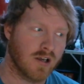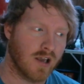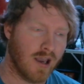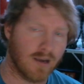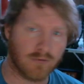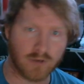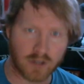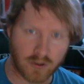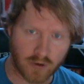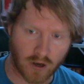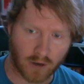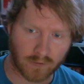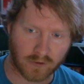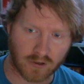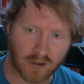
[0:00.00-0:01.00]
every
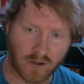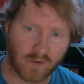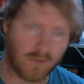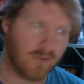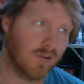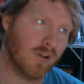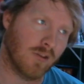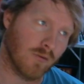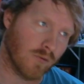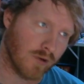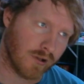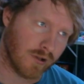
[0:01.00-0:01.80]
U-Haul was closed, and the one